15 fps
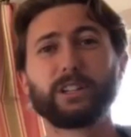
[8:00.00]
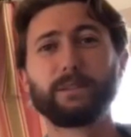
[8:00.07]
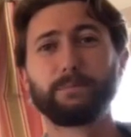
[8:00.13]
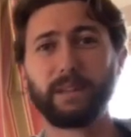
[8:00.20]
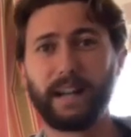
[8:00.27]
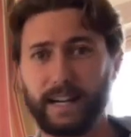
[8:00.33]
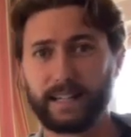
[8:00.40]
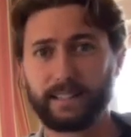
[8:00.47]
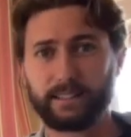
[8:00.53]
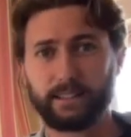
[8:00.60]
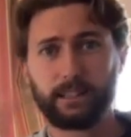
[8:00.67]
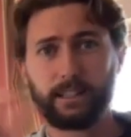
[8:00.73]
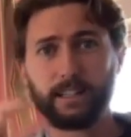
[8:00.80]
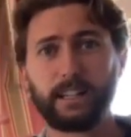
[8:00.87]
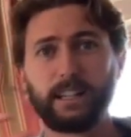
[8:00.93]
blocks
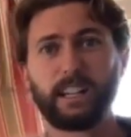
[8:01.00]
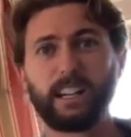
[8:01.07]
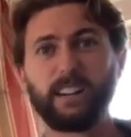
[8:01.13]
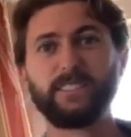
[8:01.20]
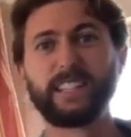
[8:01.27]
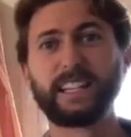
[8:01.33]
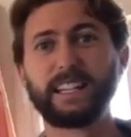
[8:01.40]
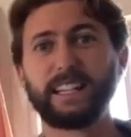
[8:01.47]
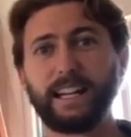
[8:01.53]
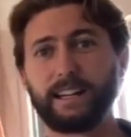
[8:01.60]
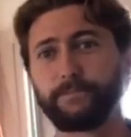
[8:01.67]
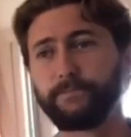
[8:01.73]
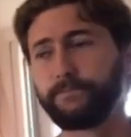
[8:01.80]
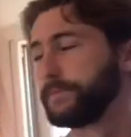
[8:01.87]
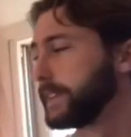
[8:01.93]
of DNA.
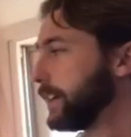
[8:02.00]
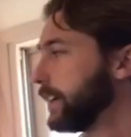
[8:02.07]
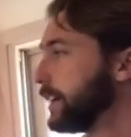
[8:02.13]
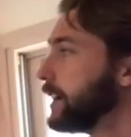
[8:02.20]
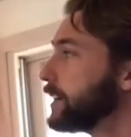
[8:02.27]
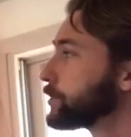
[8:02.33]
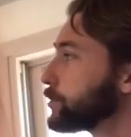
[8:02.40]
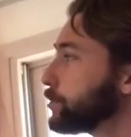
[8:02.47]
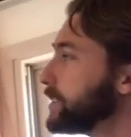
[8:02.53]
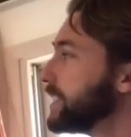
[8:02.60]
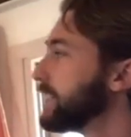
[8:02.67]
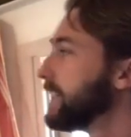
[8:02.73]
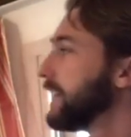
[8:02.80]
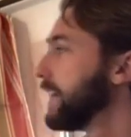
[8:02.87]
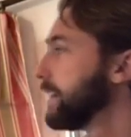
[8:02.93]
So
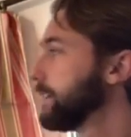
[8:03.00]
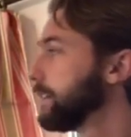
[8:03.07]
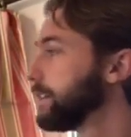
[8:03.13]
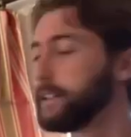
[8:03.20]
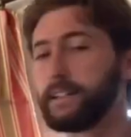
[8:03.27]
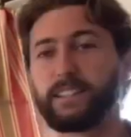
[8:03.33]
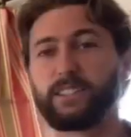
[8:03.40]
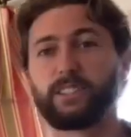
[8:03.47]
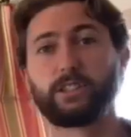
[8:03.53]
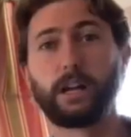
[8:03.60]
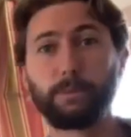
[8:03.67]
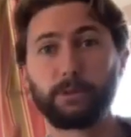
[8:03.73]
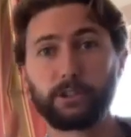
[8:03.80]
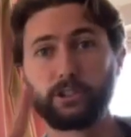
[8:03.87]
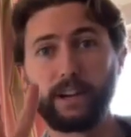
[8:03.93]
DNA is
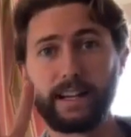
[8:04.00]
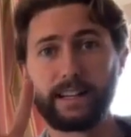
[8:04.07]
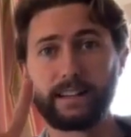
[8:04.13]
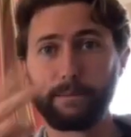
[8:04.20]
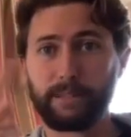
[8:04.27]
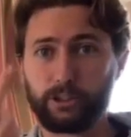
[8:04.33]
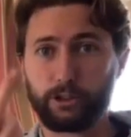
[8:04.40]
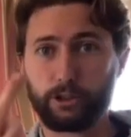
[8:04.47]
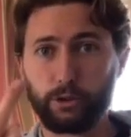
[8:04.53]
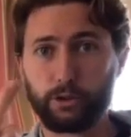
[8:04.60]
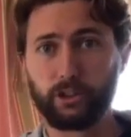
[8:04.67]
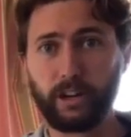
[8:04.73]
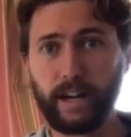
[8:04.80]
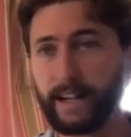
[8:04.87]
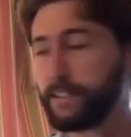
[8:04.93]
double-stranded, that means two
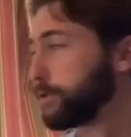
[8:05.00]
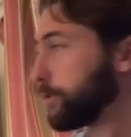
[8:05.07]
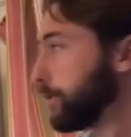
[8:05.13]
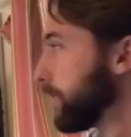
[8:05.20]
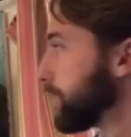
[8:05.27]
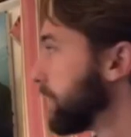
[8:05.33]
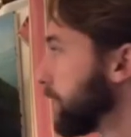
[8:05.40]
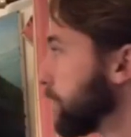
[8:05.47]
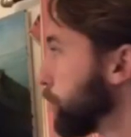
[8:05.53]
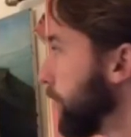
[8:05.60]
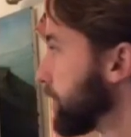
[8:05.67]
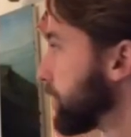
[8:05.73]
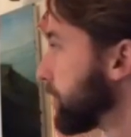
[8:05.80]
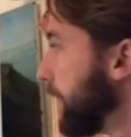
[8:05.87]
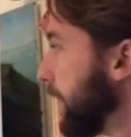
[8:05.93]
strands. You notice here's one
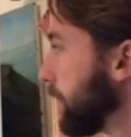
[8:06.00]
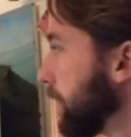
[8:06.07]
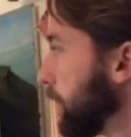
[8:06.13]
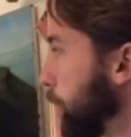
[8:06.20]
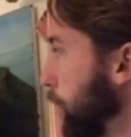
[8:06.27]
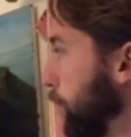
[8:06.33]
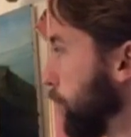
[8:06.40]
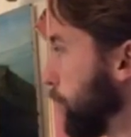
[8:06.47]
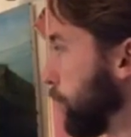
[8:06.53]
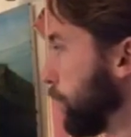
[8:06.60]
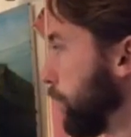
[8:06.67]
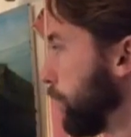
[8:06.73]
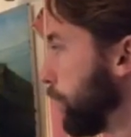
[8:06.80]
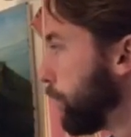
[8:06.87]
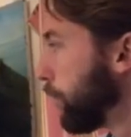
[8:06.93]
strand,
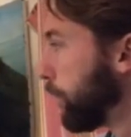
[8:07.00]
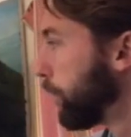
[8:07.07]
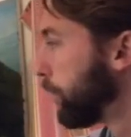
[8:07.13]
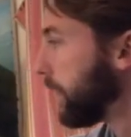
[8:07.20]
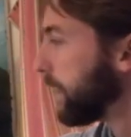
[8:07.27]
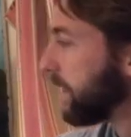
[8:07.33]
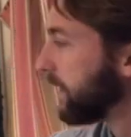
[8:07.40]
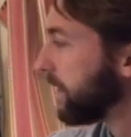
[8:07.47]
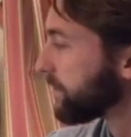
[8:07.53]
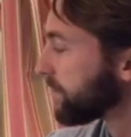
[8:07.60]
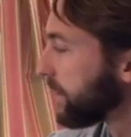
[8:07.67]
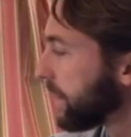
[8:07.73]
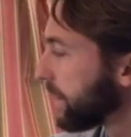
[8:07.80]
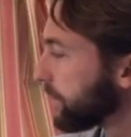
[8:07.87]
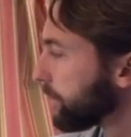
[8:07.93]
here's a
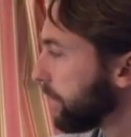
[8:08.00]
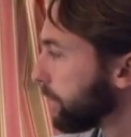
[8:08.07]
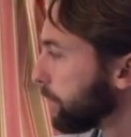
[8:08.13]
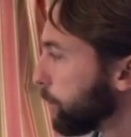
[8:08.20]
second strand,